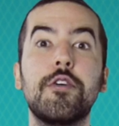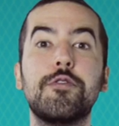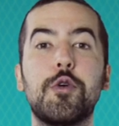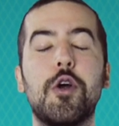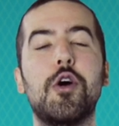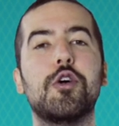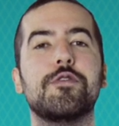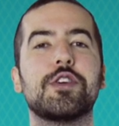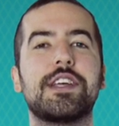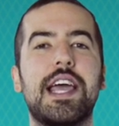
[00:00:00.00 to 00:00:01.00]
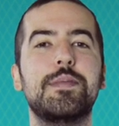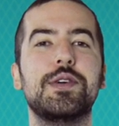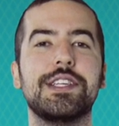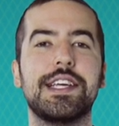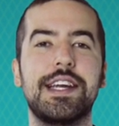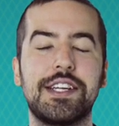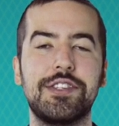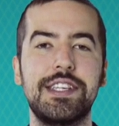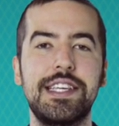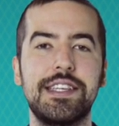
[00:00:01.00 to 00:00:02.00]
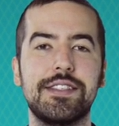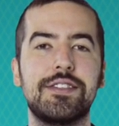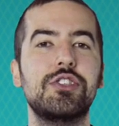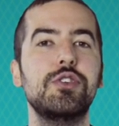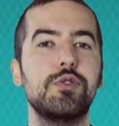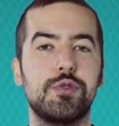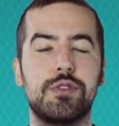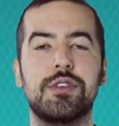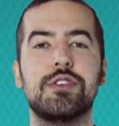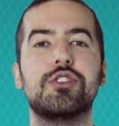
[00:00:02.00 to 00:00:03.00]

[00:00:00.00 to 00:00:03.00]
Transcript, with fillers: For all of your cable and connector needs, choose